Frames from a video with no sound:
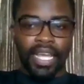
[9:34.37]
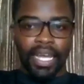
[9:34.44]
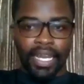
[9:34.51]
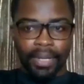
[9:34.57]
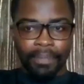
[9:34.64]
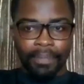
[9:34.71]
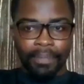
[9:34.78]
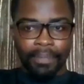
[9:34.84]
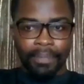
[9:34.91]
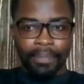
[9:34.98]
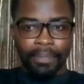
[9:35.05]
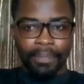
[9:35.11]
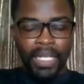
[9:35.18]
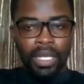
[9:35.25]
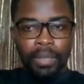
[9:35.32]
Okay.
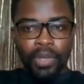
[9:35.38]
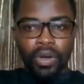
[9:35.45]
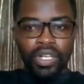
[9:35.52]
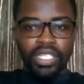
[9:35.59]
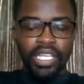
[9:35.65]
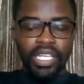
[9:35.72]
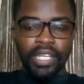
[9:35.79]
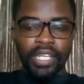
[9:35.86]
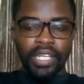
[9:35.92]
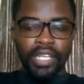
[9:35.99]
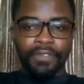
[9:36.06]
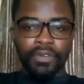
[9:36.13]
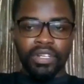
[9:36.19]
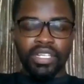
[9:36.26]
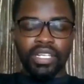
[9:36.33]
Because if you
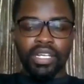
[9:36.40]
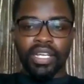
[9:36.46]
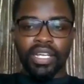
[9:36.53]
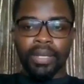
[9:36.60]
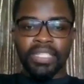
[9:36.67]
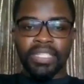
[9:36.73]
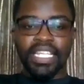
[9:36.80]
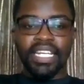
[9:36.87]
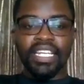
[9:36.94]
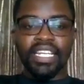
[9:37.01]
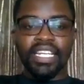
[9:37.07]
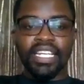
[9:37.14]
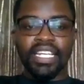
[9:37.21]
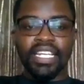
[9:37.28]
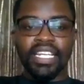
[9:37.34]
study the
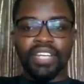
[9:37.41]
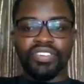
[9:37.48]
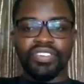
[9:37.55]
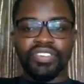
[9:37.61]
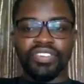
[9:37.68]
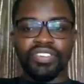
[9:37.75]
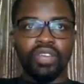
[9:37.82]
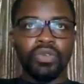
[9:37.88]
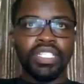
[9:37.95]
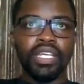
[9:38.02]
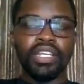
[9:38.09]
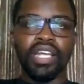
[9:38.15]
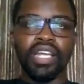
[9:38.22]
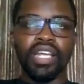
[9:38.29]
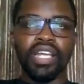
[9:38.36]
trend, you see there are most
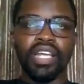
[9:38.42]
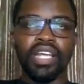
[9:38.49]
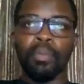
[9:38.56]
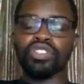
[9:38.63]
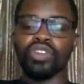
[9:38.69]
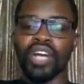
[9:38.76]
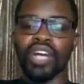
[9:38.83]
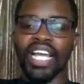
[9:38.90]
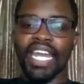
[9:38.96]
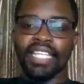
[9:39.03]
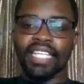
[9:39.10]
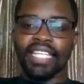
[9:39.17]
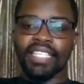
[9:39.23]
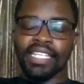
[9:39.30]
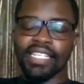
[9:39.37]
organizations now
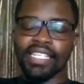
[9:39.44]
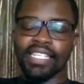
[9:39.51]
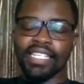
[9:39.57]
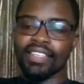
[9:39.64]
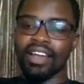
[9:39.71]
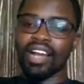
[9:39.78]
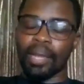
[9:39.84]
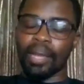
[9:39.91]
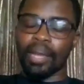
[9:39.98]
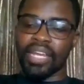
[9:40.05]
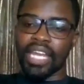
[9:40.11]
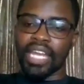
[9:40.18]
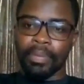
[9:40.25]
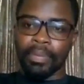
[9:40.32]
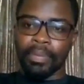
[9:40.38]
coming up
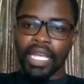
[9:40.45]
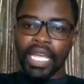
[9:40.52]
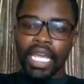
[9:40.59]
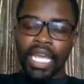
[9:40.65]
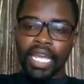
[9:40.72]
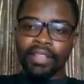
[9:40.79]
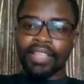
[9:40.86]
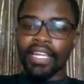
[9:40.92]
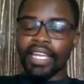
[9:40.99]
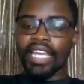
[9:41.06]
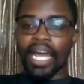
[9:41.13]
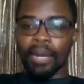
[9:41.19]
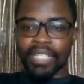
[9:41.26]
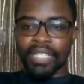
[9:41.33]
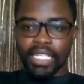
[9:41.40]
and taking up
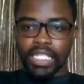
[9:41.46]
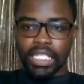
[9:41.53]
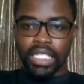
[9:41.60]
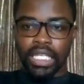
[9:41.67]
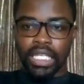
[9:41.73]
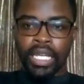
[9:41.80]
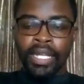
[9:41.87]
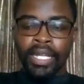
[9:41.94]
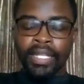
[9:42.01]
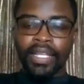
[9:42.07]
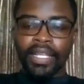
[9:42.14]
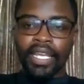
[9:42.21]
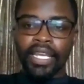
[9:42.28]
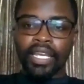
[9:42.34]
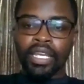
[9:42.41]
this,
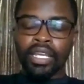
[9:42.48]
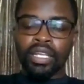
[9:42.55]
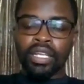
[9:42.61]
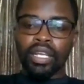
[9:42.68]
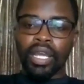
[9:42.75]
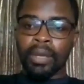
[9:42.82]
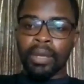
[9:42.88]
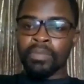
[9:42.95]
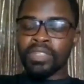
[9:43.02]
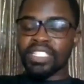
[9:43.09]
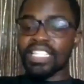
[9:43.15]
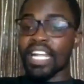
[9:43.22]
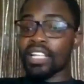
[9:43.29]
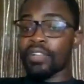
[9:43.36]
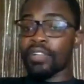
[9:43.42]
starting
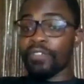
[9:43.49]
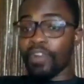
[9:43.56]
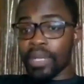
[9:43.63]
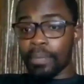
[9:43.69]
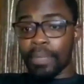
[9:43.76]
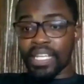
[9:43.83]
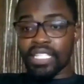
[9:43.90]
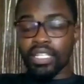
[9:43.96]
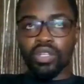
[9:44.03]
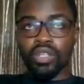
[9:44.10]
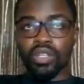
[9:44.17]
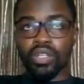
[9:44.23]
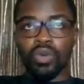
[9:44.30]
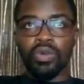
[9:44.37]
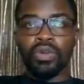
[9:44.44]
from the basic
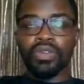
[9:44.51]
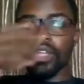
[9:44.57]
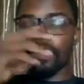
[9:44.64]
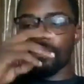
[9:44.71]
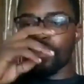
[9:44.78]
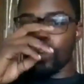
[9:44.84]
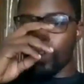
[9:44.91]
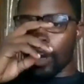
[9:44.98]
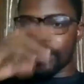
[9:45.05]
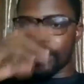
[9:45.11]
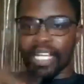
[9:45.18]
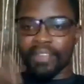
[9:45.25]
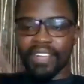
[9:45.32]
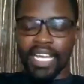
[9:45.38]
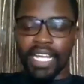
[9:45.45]
schools. If you
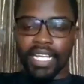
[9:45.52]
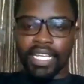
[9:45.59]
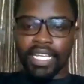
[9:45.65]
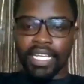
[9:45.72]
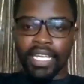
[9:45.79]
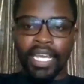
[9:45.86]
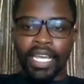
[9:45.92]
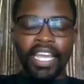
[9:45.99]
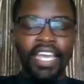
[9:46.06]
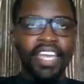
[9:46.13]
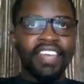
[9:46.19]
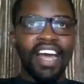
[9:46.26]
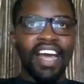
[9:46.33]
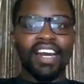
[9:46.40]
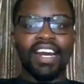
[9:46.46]
observe clearly in
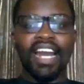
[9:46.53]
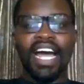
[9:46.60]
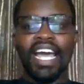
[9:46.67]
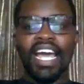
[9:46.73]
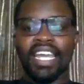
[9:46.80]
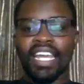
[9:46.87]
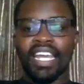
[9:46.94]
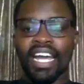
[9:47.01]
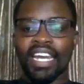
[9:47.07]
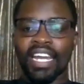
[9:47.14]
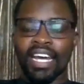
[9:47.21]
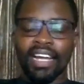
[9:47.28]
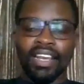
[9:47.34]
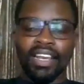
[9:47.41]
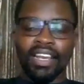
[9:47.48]
Accra and
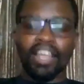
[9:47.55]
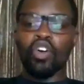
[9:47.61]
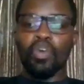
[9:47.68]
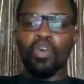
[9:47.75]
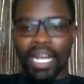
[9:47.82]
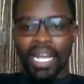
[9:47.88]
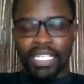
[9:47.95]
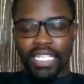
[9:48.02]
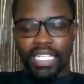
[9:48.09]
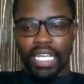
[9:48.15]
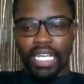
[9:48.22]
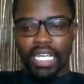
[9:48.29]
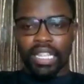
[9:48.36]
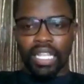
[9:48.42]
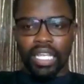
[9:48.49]
other Kumasi and
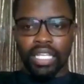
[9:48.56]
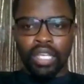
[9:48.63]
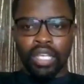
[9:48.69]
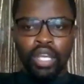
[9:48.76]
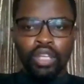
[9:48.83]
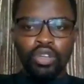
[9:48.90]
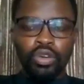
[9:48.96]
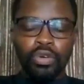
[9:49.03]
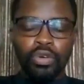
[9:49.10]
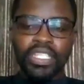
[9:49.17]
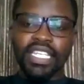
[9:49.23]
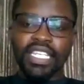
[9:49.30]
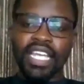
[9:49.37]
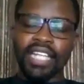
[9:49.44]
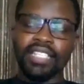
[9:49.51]
things, you could see
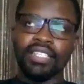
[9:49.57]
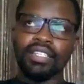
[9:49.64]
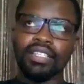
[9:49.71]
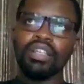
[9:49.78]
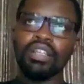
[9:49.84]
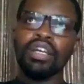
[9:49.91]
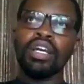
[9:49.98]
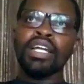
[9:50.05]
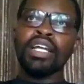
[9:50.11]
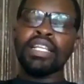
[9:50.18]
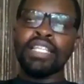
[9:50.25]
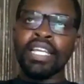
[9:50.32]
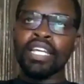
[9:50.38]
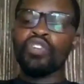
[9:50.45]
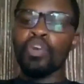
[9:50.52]
that
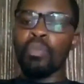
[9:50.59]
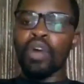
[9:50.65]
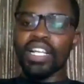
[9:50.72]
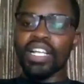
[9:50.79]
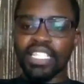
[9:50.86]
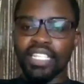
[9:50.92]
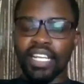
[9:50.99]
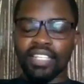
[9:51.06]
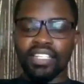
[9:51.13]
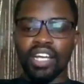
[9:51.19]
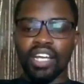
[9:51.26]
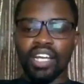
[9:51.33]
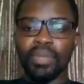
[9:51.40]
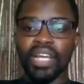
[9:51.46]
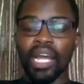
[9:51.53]
this robotics has now
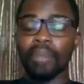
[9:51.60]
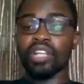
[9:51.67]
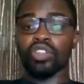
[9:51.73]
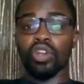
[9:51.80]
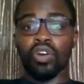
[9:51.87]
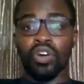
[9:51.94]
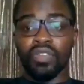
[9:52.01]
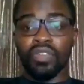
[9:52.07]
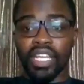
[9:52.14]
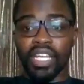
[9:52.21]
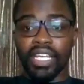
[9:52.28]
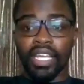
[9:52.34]
become the talk of the day.